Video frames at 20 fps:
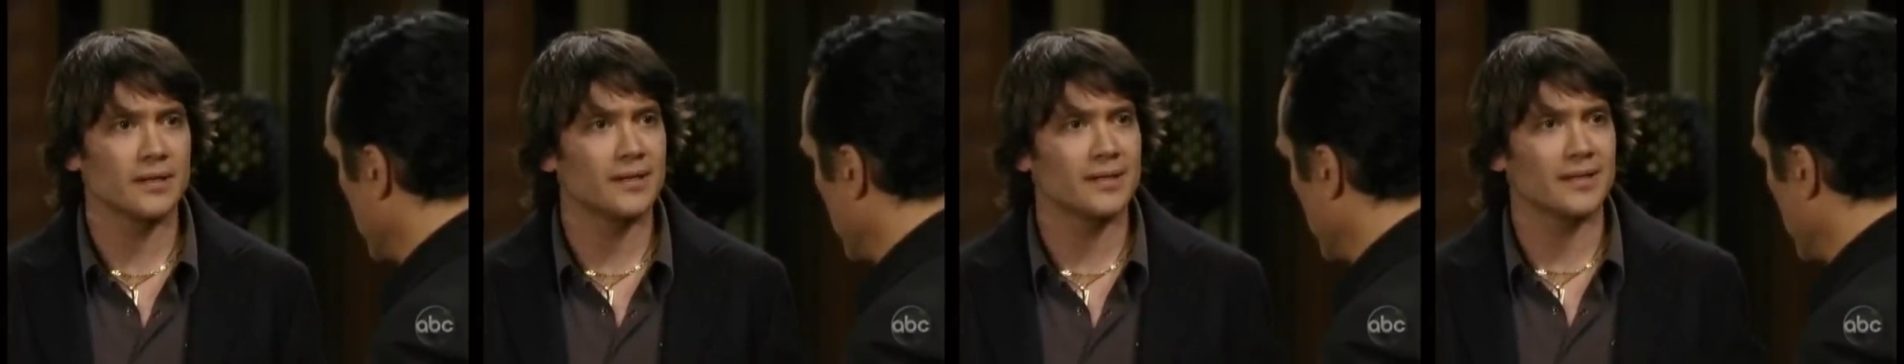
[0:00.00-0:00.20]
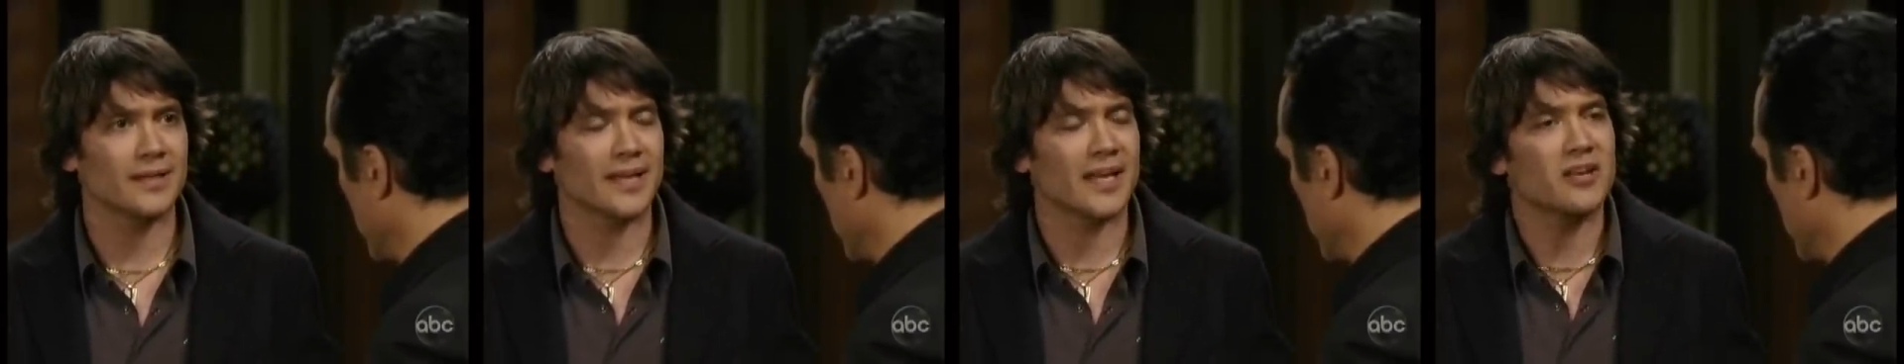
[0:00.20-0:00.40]

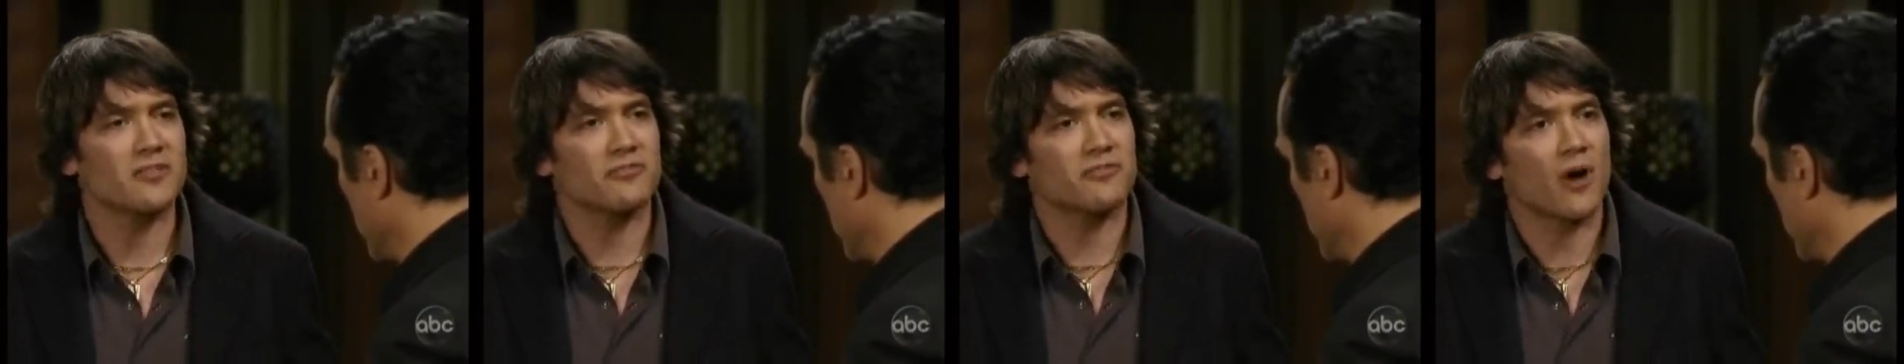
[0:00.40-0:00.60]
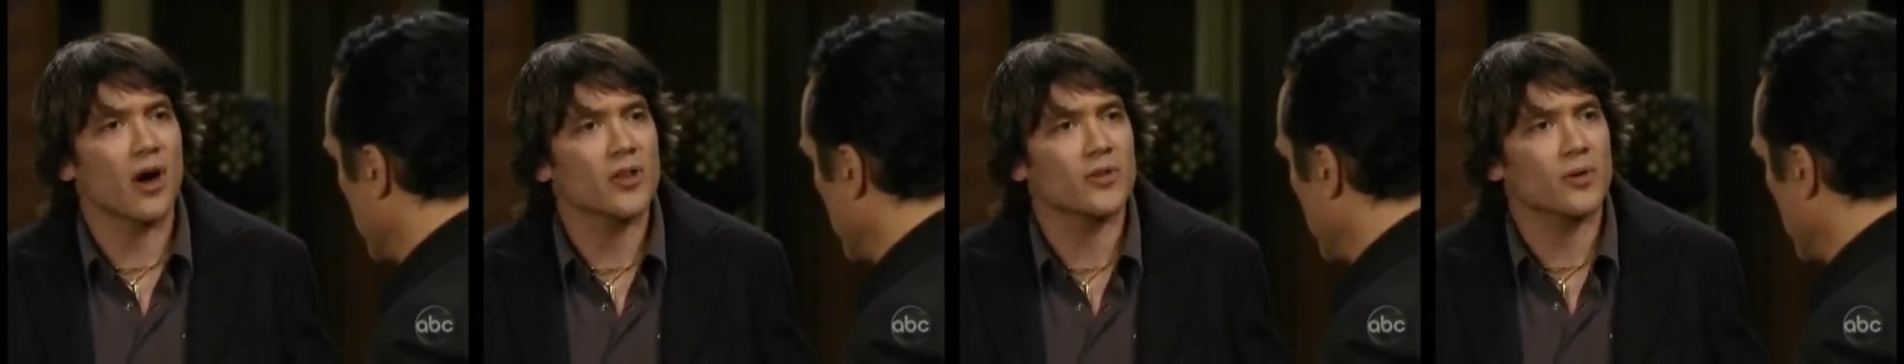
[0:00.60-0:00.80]
Like any
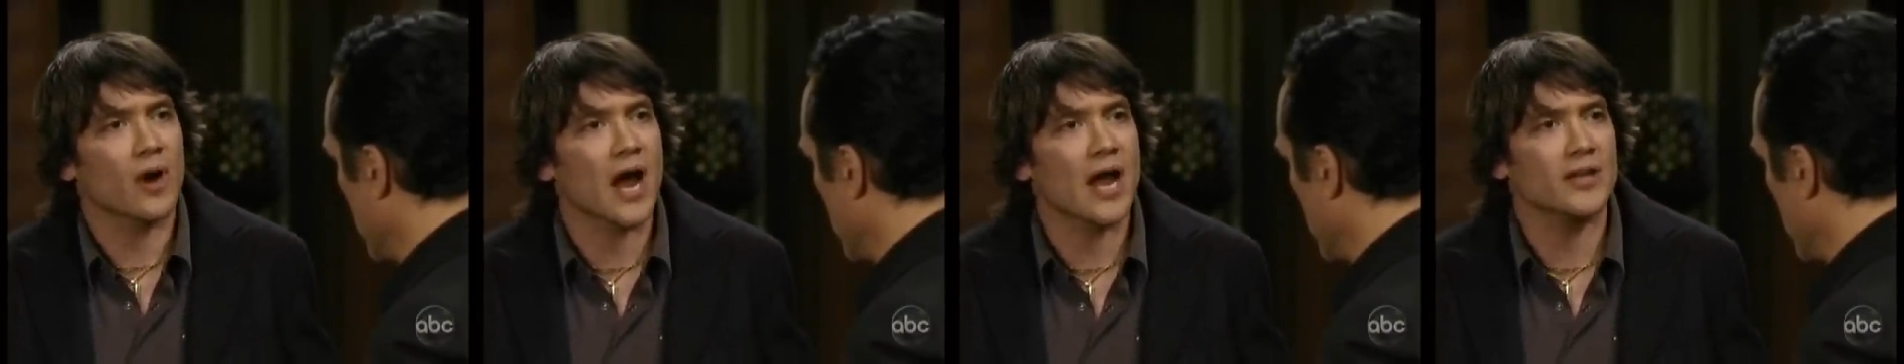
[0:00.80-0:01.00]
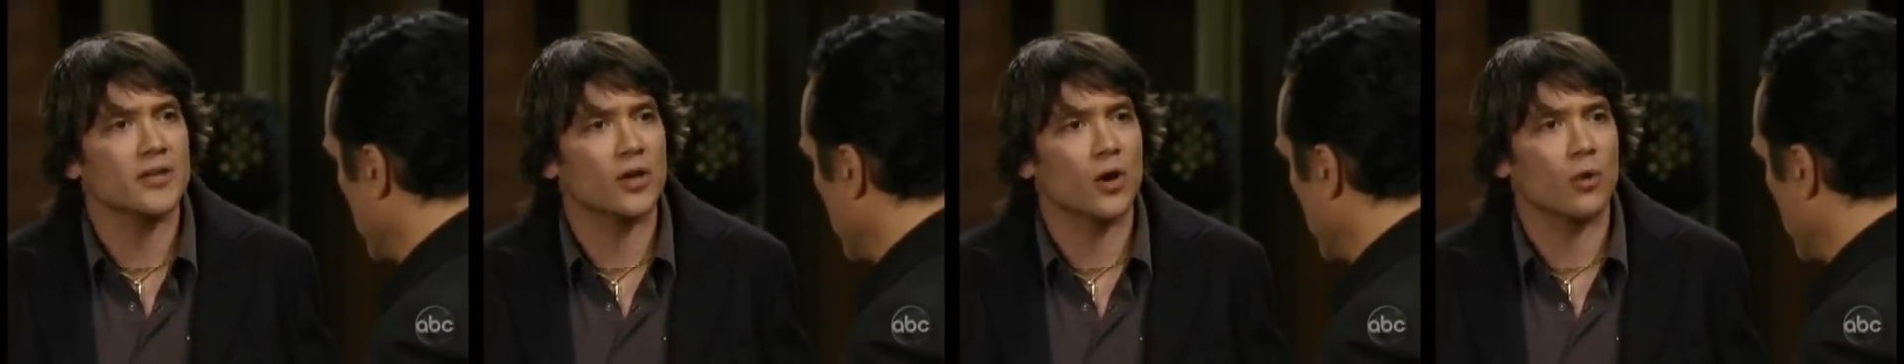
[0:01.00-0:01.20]
father
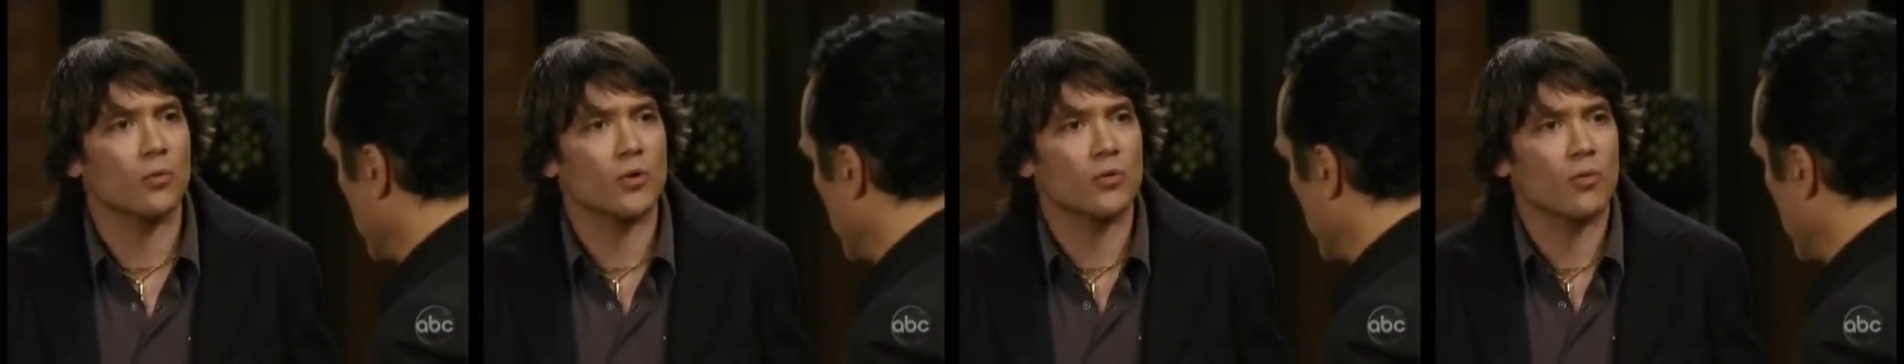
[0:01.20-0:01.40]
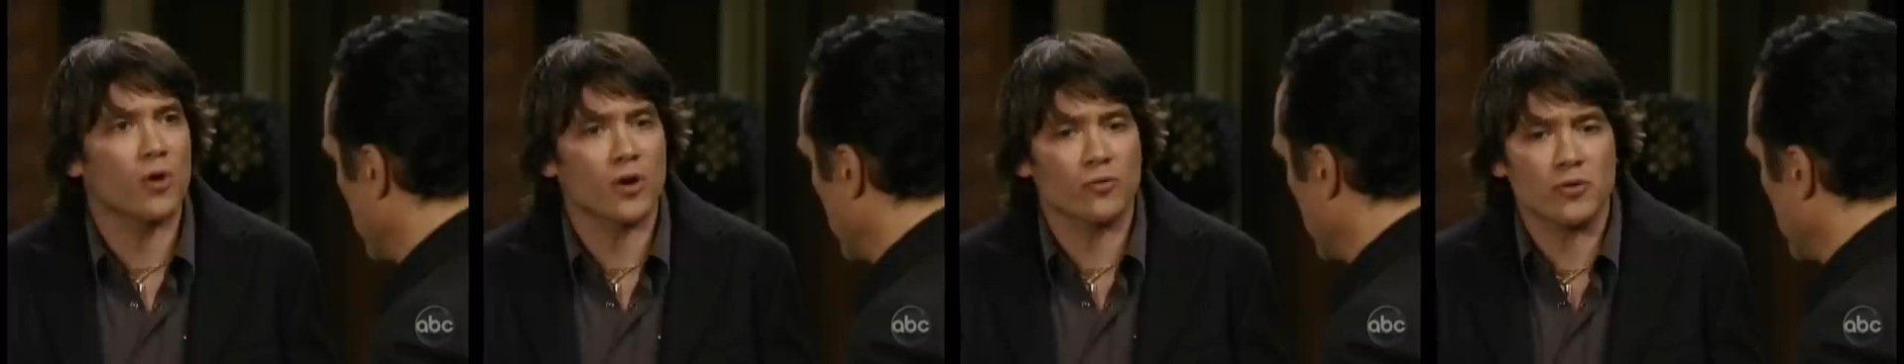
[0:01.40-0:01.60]
I know
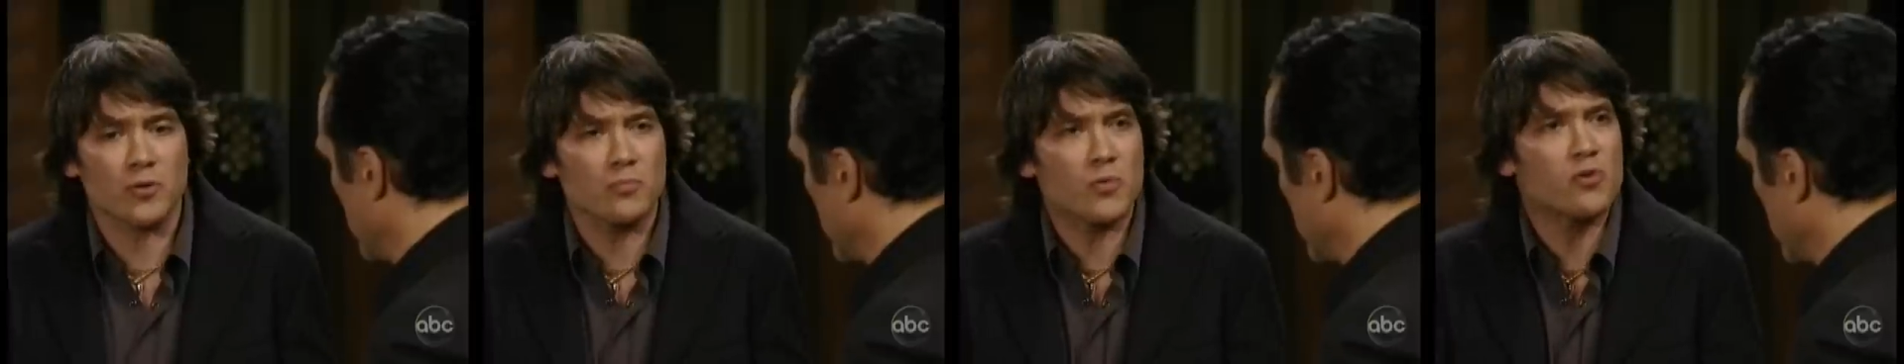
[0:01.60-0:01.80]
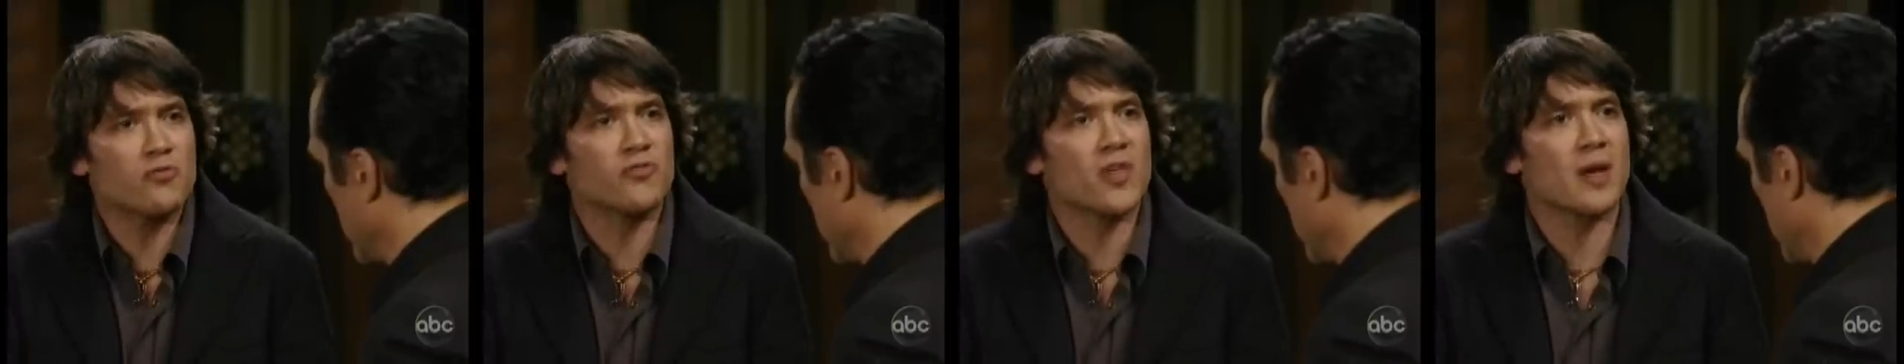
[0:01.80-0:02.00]
would want to
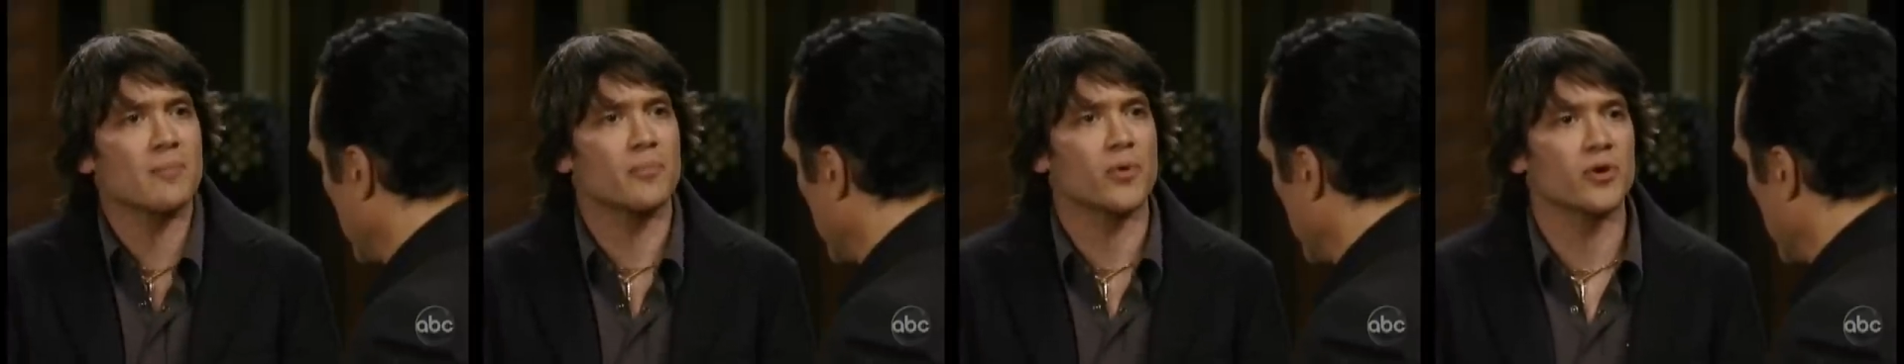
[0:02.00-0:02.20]
remove that